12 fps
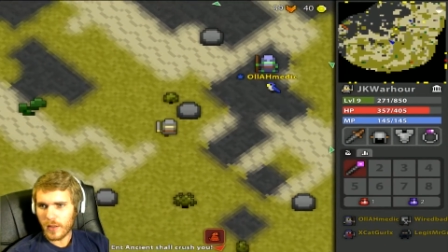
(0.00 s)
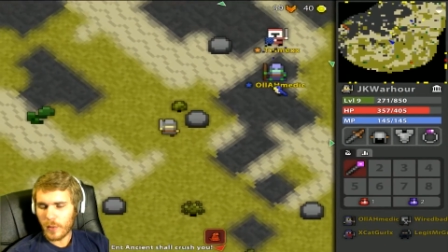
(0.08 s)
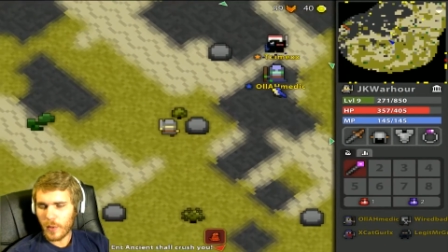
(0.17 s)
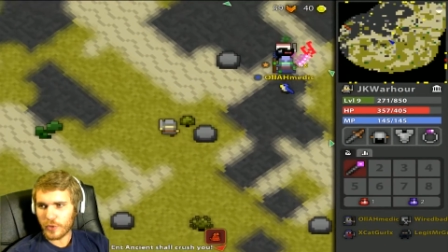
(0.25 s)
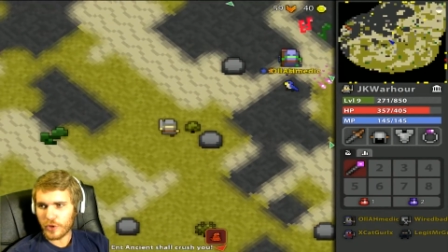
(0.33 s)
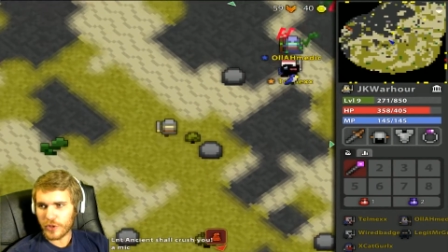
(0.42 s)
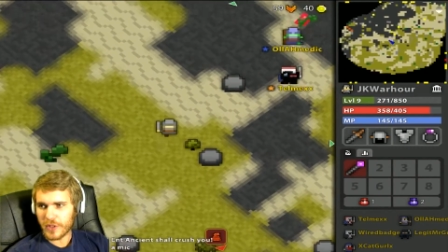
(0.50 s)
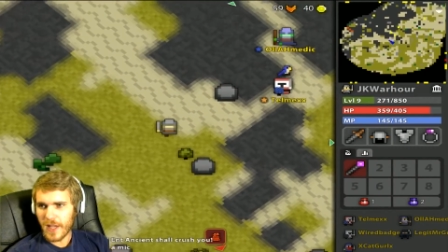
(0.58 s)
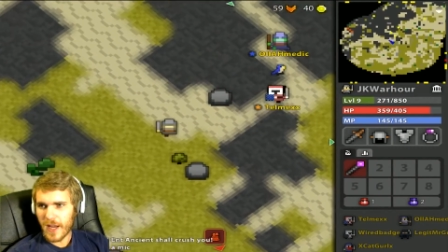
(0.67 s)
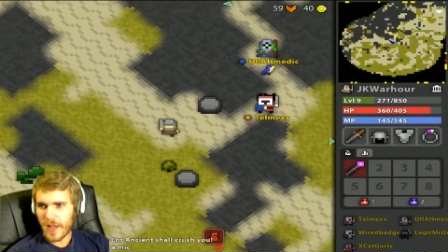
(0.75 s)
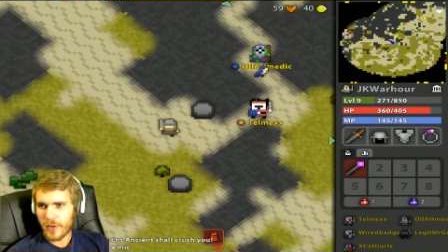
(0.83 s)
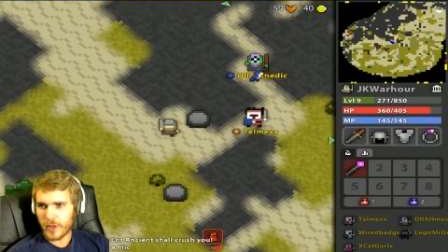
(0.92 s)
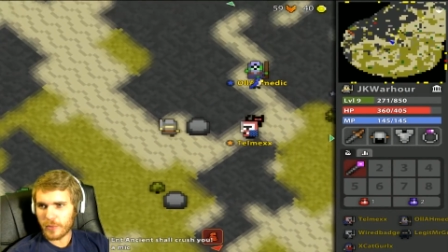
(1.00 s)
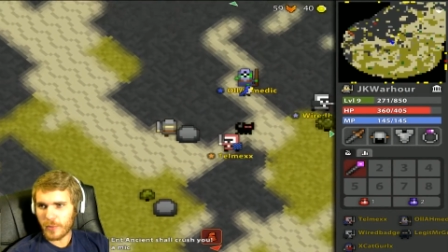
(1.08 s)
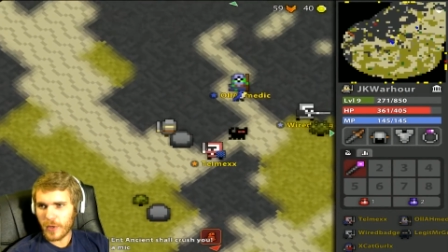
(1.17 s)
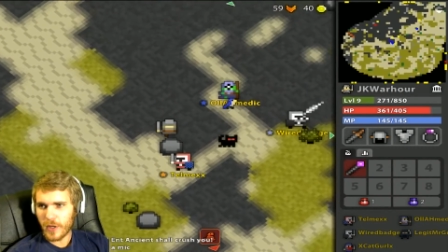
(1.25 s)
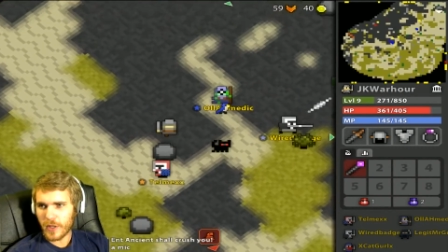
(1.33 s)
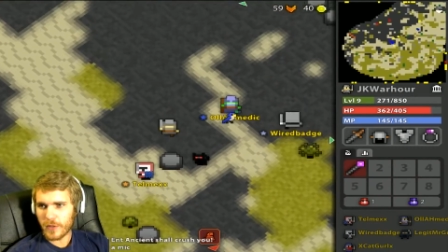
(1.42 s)
and we will just gather
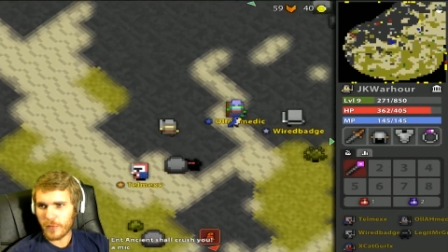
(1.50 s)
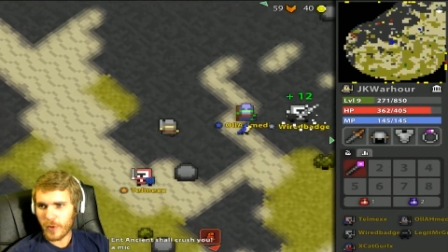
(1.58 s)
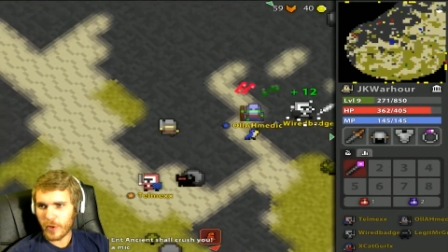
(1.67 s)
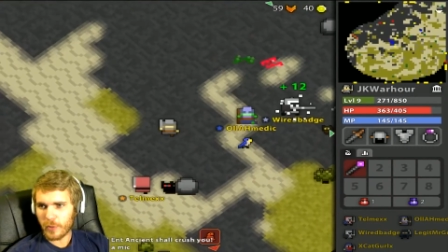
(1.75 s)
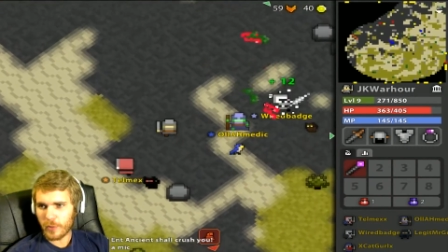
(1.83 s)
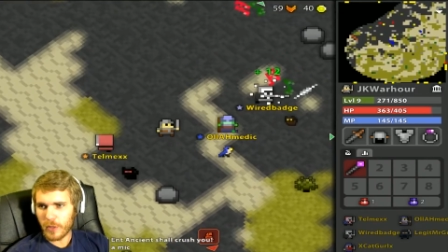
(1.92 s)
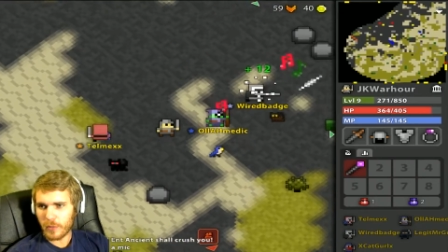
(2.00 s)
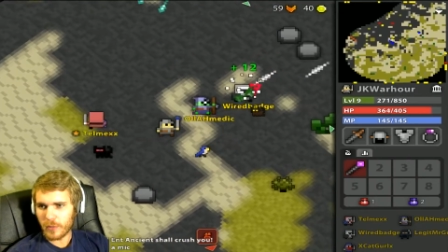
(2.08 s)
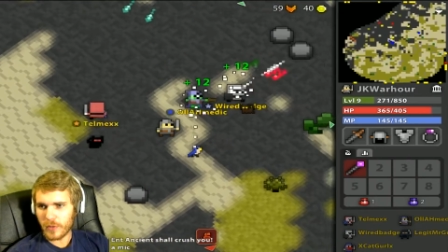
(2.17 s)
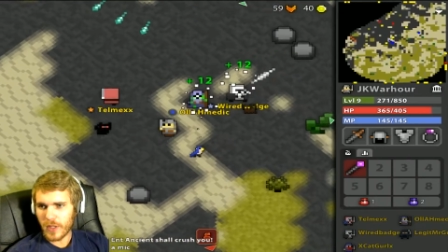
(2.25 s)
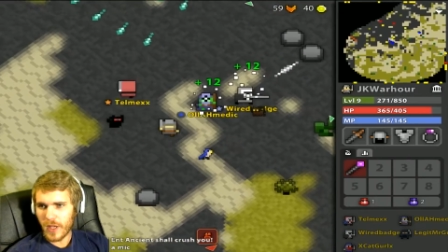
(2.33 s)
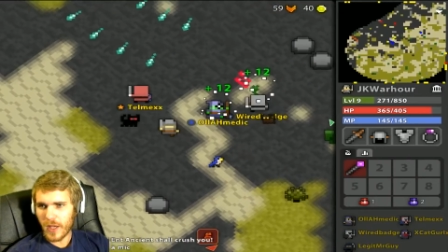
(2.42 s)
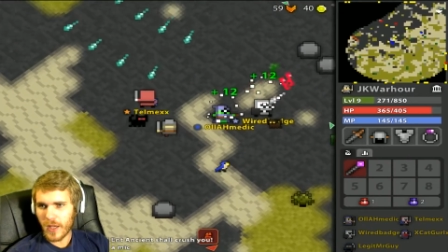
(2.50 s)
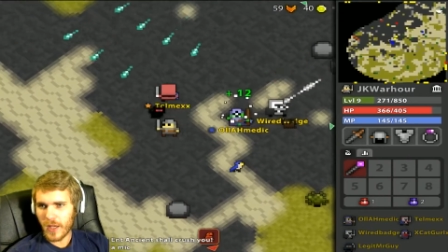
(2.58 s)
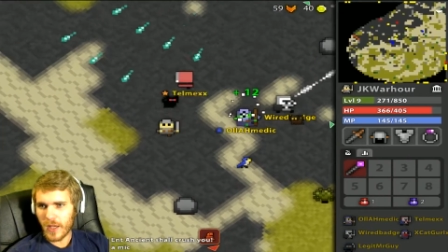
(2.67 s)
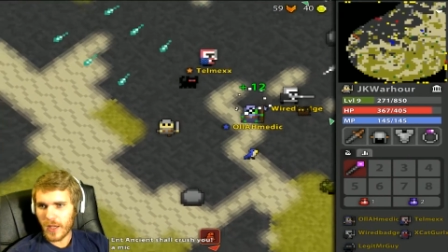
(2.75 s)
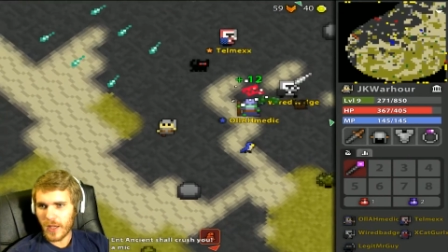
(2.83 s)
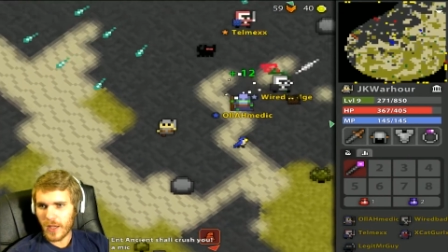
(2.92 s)
experience for other people.
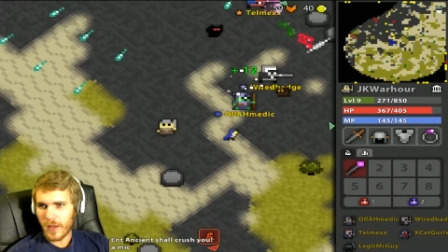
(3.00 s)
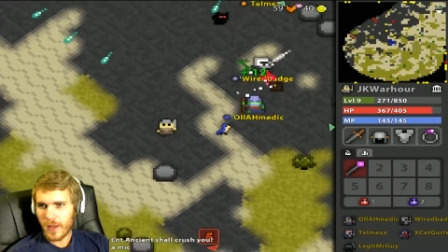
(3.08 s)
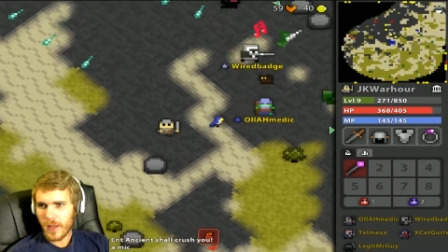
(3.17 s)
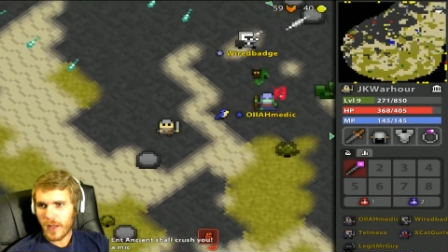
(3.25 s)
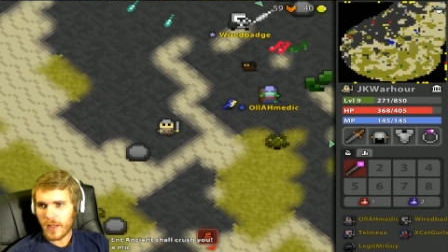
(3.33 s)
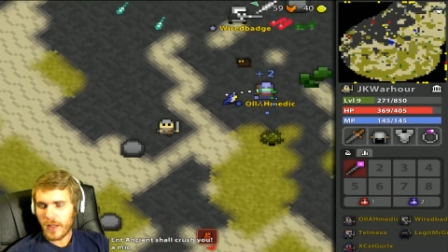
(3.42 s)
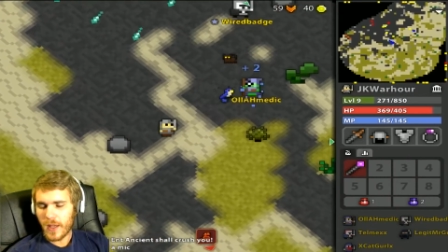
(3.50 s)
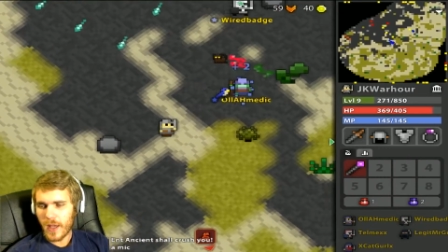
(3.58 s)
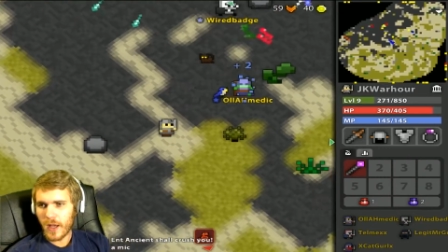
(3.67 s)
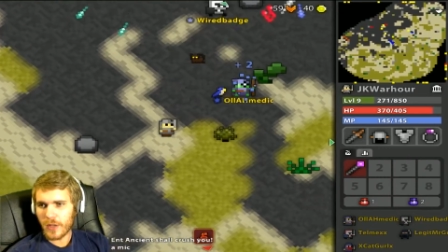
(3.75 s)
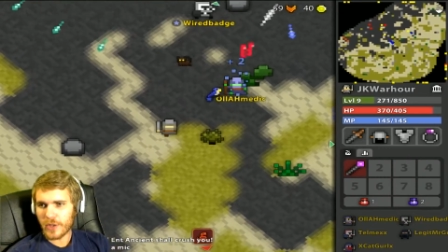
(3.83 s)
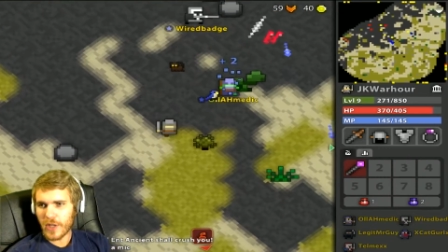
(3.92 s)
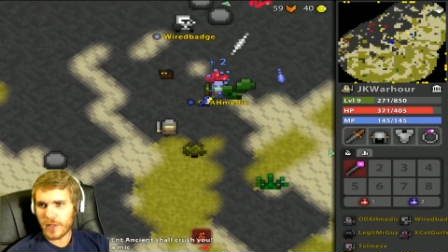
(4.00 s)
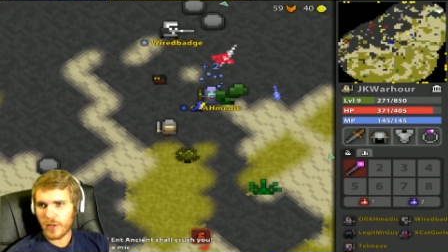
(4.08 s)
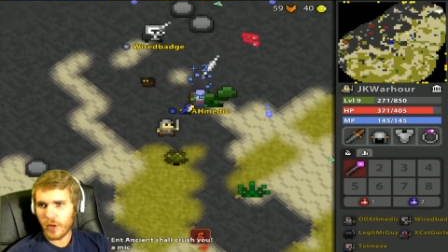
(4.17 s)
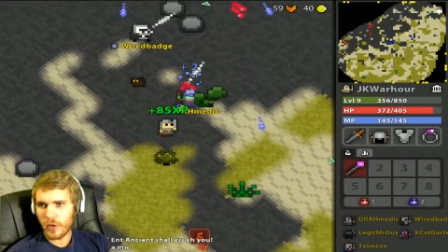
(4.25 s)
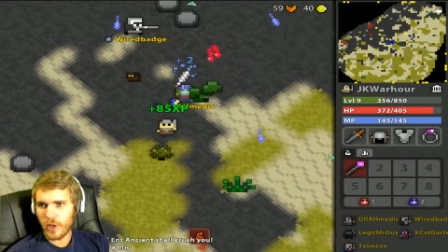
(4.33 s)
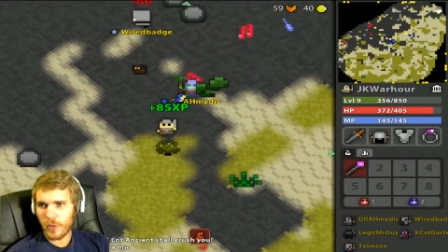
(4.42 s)
Yeah. Yeah, I also got
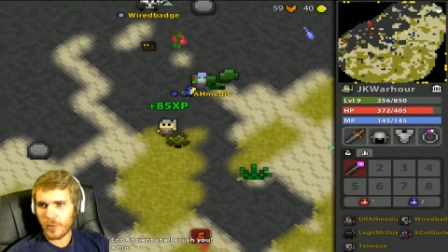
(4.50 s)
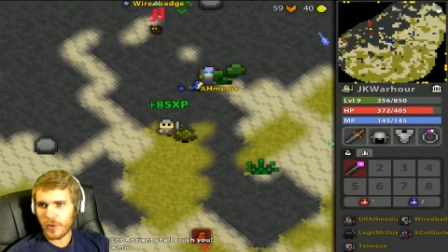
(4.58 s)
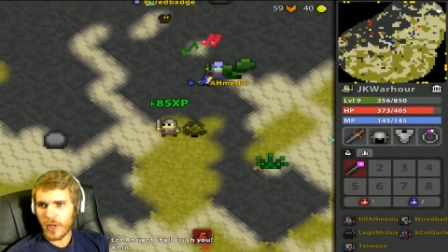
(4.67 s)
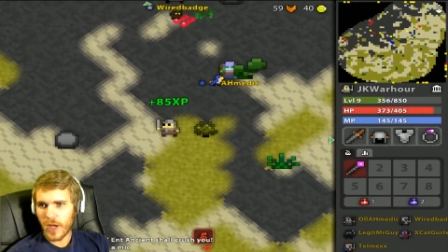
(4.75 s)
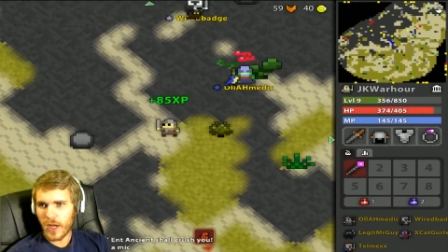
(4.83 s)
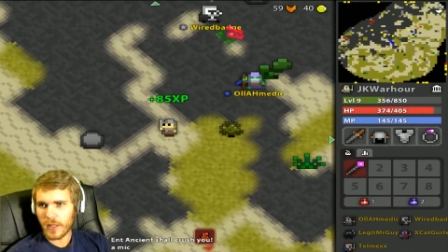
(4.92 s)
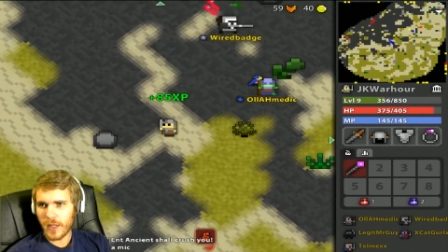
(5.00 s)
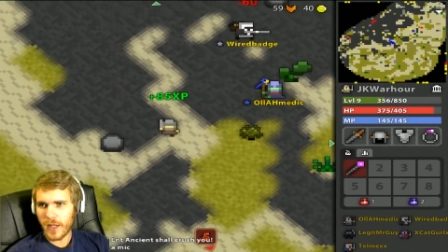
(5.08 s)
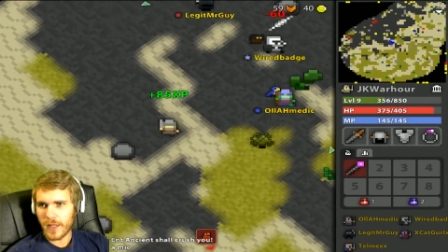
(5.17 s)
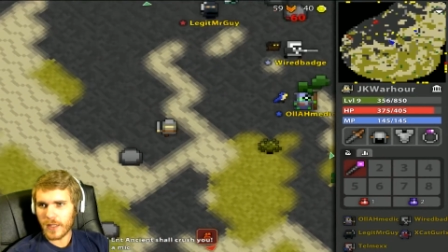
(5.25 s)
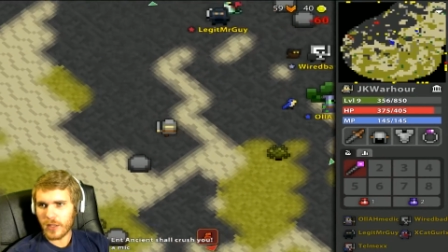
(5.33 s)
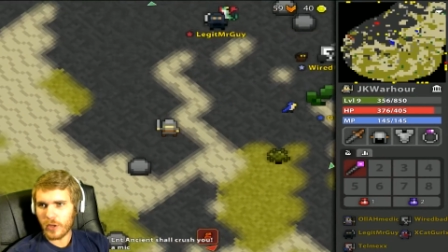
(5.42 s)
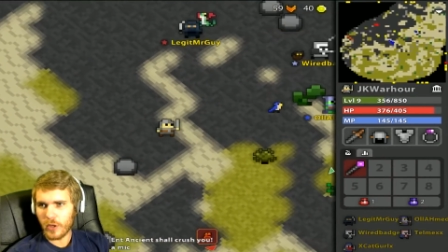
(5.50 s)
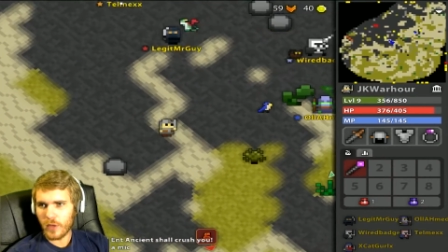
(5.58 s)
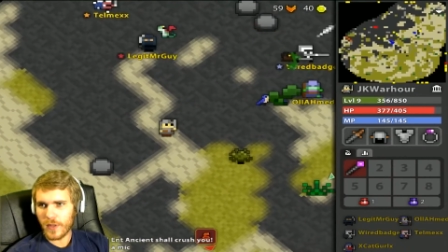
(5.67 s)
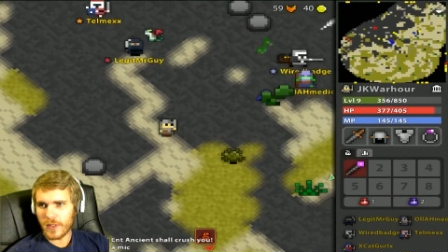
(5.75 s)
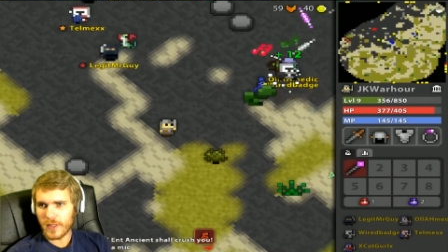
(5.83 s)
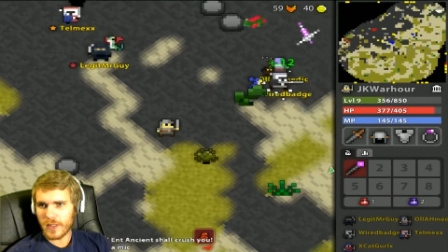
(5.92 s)
told to go from Godlands. I don't
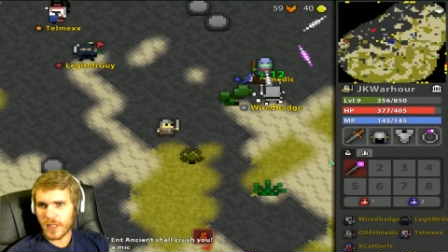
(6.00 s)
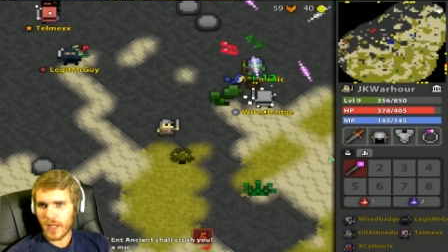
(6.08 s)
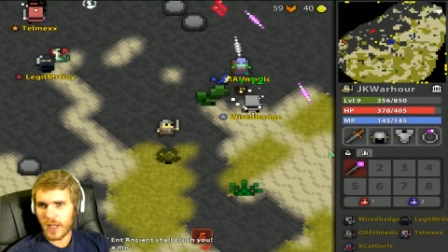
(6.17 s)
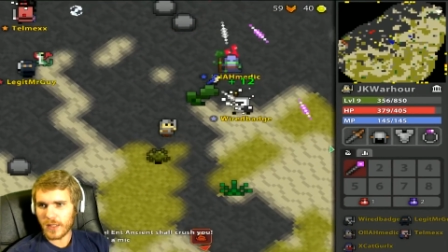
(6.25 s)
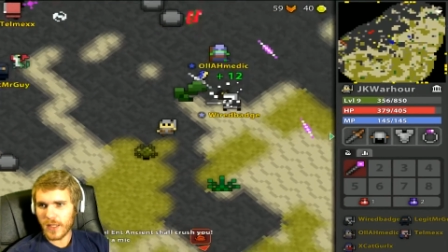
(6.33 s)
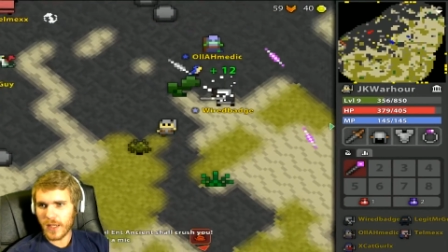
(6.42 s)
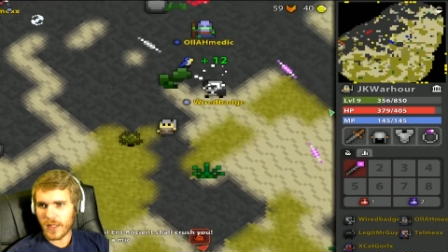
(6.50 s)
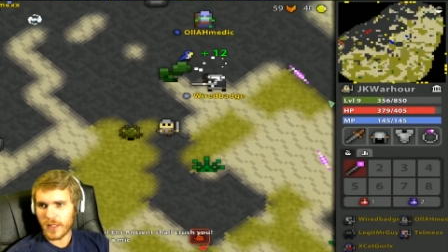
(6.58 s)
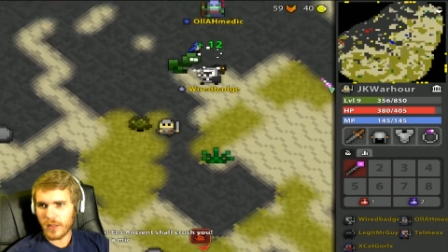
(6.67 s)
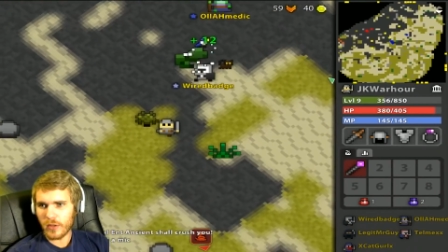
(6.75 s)
know if this is Godlands.